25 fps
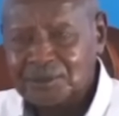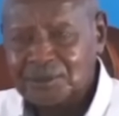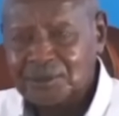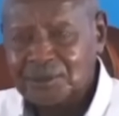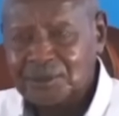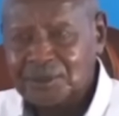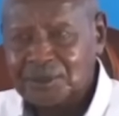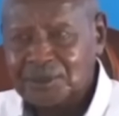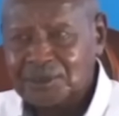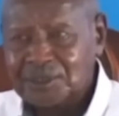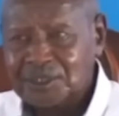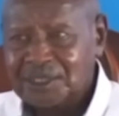
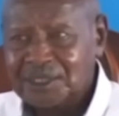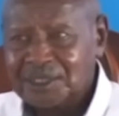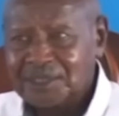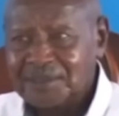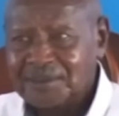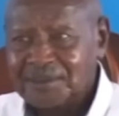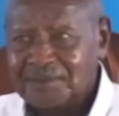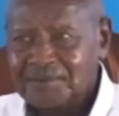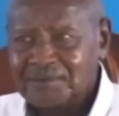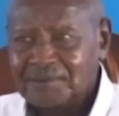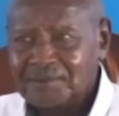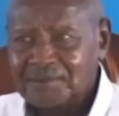Obote
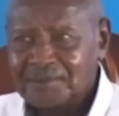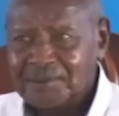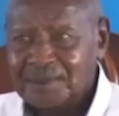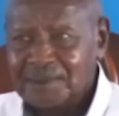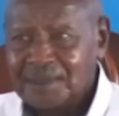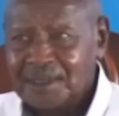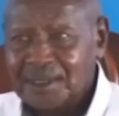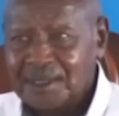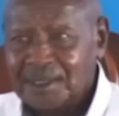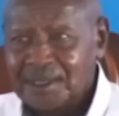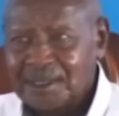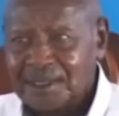
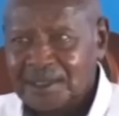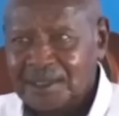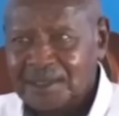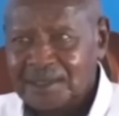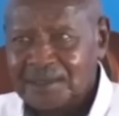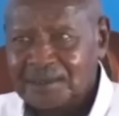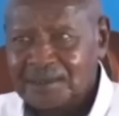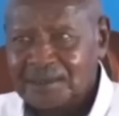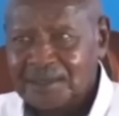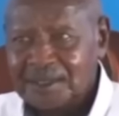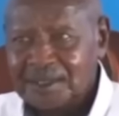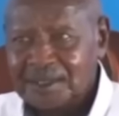
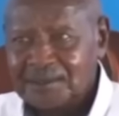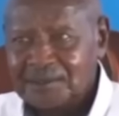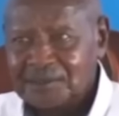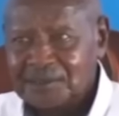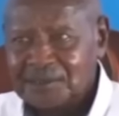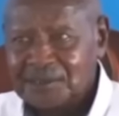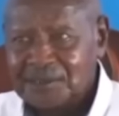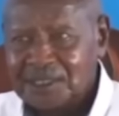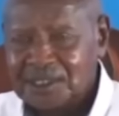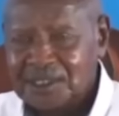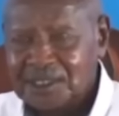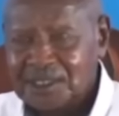and
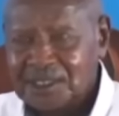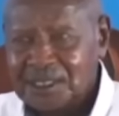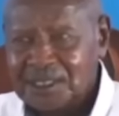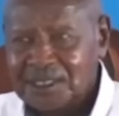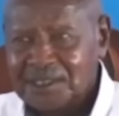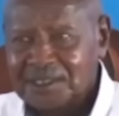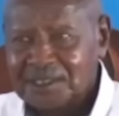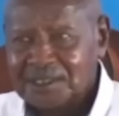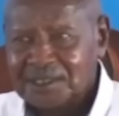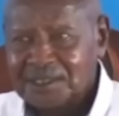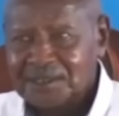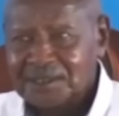Mzee
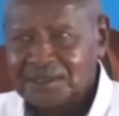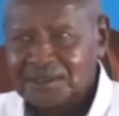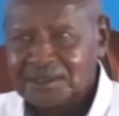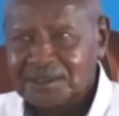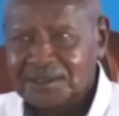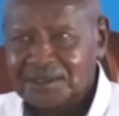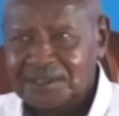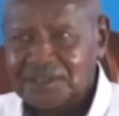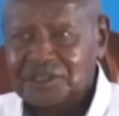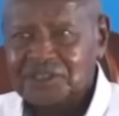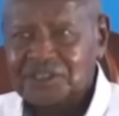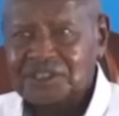Kenyatta
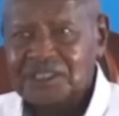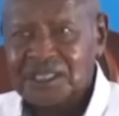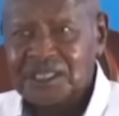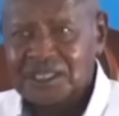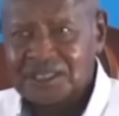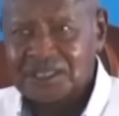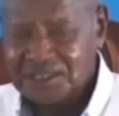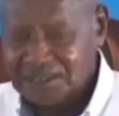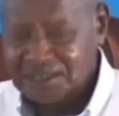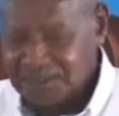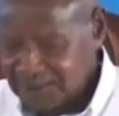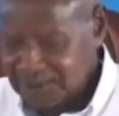
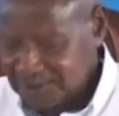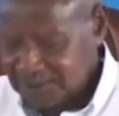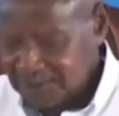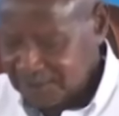hesitated,